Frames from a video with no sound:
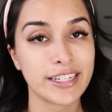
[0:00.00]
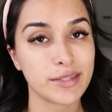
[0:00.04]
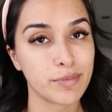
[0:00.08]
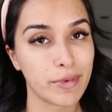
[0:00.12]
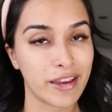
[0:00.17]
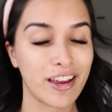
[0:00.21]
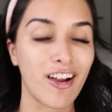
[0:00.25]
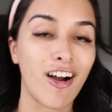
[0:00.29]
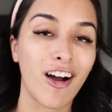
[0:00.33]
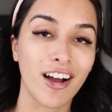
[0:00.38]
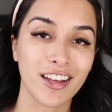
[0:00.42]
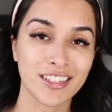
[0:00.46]
is
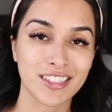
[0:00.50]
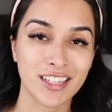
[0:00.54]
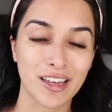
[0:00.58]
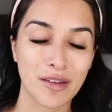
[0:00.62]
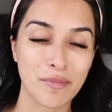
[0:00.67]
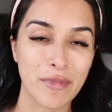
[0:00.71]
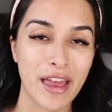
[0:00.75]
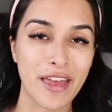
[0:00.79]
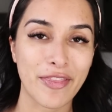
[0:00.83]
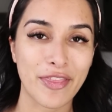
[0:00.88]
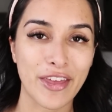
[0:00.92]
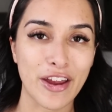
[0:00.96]
being
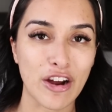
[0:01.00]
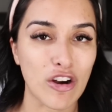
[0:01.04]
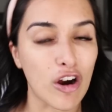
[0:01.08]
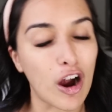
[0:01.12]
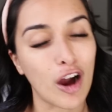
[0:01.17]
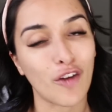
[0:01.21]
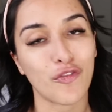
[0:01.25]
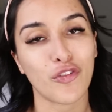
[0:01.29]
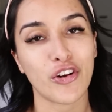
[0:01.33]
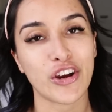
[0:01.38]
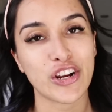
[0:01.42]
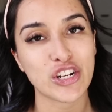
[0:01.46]
awesome and they are
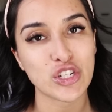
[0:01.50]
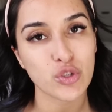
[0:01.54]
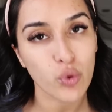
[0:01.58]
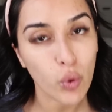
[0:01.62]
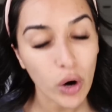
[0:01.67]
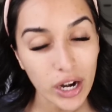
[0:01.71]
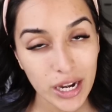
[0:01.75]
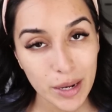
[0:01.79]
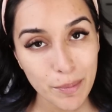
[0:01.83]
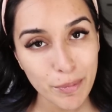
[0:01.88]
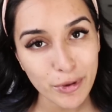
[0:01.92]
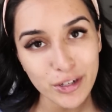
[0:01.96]
offering
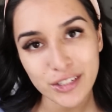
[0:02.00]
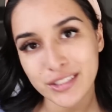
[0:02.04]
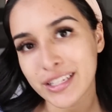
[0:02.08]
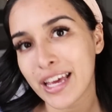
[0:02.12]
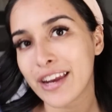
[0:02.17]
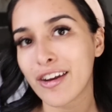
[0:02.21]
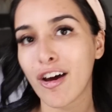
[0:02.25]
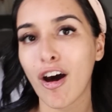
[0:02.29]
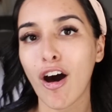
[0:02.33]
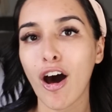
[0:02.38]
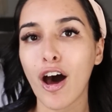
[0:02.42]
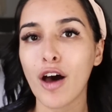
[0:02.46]

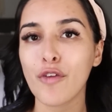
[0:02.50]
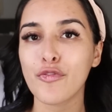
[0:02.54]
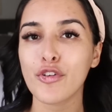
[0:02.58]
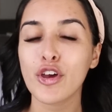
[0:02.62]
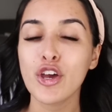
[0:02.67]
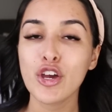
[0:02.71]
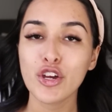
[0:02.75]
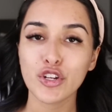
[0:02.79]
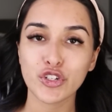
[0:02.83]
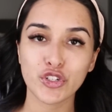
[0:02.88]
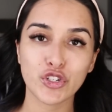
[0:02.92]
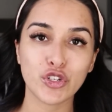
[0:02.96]
20% off
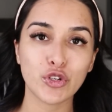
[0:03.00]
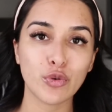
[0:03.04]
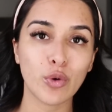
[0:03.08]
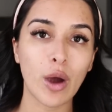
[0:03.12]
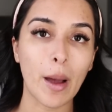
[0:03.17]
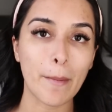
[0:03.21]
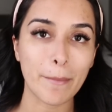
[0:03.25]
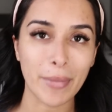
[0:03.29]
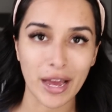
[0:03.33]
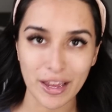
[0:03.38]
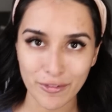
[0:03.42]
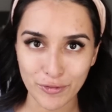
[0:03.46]
to
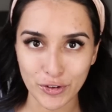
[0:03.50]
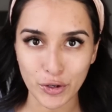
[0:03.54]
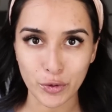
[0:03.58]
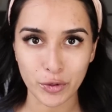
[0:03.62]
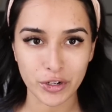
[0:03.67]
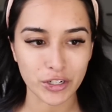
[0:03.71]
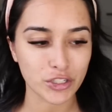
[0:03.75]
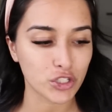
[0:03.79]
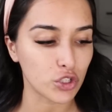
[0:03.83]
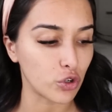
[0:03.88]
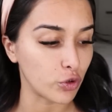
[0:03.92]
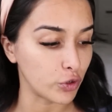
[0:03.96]
my
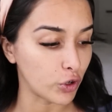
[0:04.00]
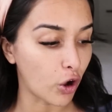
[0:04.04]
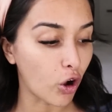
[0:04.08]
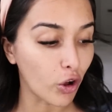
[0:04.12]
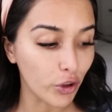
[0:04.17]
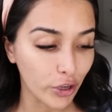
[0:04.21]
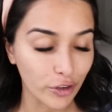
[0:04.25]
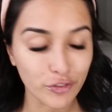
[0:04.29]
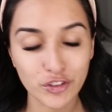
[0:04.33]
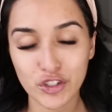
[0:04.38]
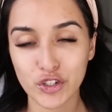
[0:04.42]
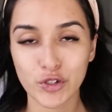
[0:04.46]
viewers. So
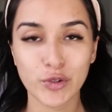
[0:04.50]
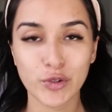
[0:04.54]
all you have to